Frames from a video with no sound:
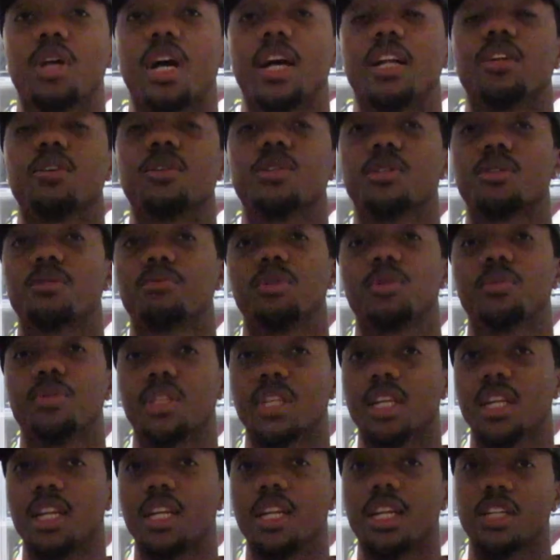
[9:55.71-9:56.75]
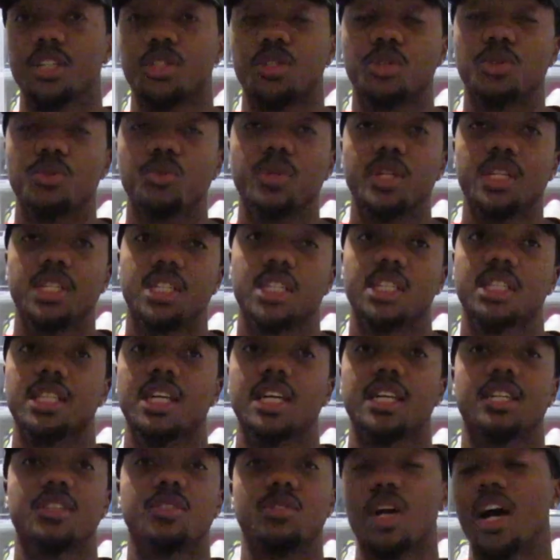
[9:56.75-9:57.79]
I know it's gonna be within the next 2 weeks, just
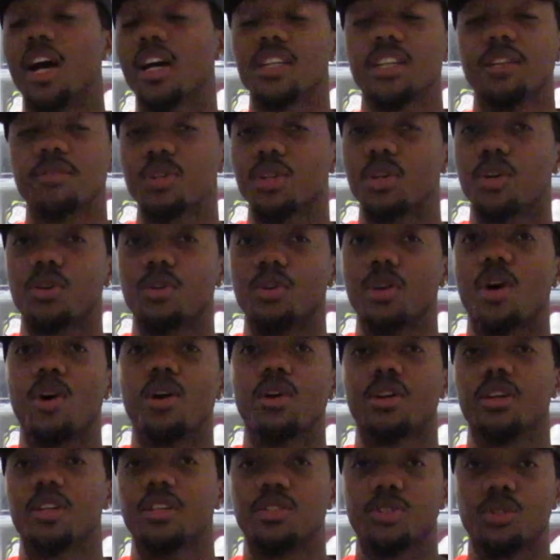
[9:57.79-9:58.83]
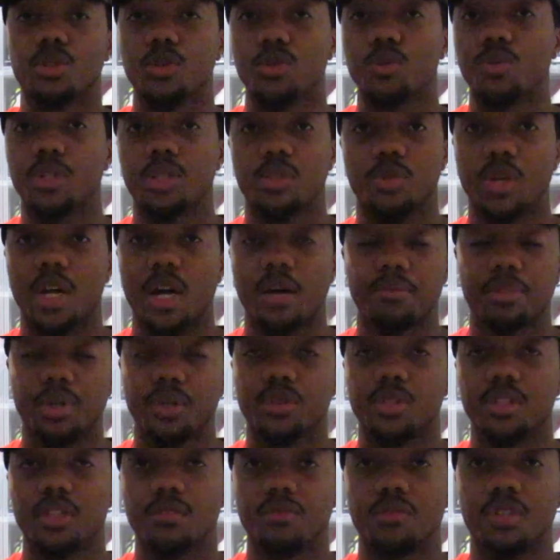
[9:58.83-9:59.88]
like this. I'll never go longer than 2 weeks without
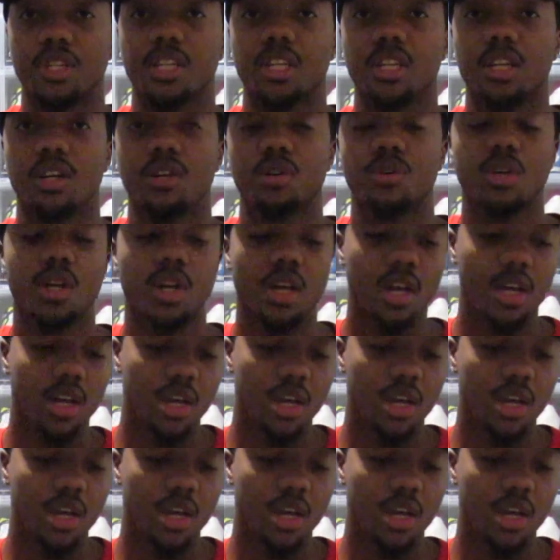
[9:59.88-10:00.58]
posting a video.